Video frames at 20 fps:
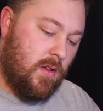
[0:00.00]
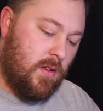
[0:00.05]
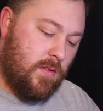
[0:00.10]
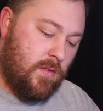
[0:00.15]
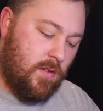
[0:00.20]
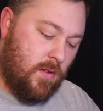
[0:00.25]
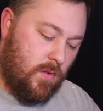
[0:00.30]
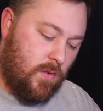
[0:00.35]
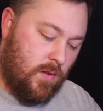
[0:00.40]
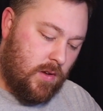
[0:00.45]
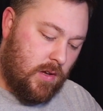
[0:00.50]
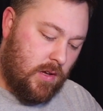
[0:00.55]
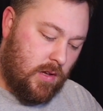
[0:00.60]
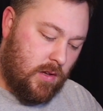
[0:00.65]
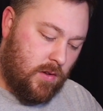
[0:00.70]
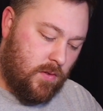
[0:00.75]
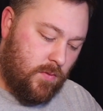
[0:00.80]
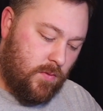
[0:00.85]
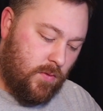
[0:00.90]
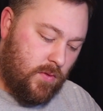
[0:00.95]
So
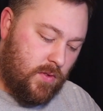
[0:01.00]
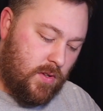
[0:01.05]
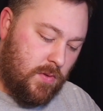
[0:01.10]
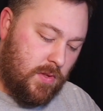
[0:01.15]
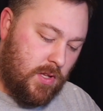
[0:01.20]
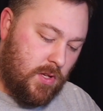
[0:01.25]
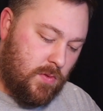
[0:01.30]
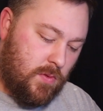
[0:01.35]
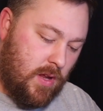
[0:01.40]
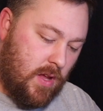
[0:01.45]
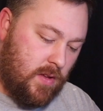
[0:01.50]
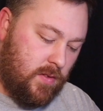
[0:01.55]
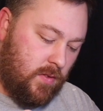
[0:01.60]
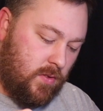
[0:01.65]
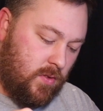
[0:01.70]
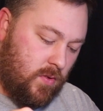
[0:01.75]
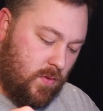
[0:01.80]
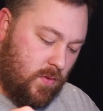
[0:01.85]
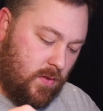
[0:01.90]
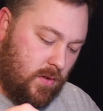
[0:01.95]
uh, we'll see what this one has in
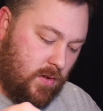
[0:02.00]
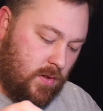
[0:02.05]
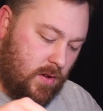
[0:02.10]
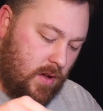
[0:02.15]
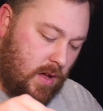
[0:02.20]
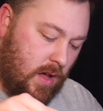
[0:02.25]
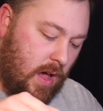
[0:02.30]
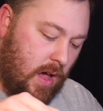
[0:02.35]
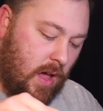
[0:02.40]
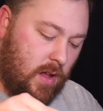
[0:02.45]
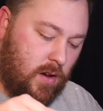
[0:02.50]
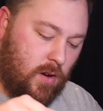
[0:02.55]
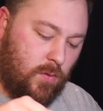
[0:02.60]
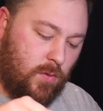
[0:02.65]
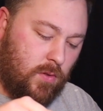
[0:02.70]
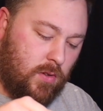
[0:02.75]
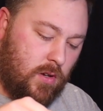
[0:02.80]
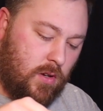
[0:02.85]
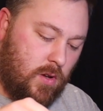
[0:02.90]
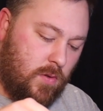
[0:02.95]
store. I
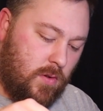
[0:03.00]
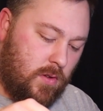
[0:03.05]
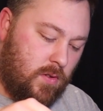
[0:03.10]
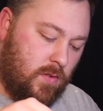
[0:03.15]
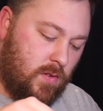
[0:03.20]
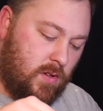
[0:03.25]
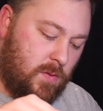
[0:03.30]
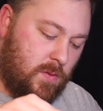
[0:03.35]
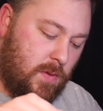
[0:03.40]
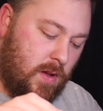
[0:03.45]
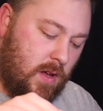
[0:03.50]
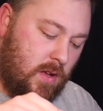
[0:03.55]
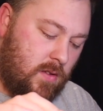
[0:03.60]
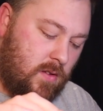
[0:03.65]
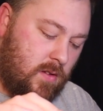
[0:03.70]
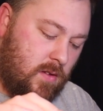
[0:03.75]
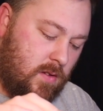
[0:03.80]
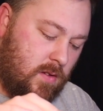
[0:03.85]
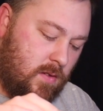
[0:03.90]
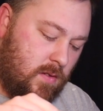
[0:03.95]
don't really know what to
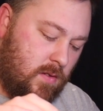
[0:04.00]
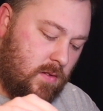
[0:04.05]
expect,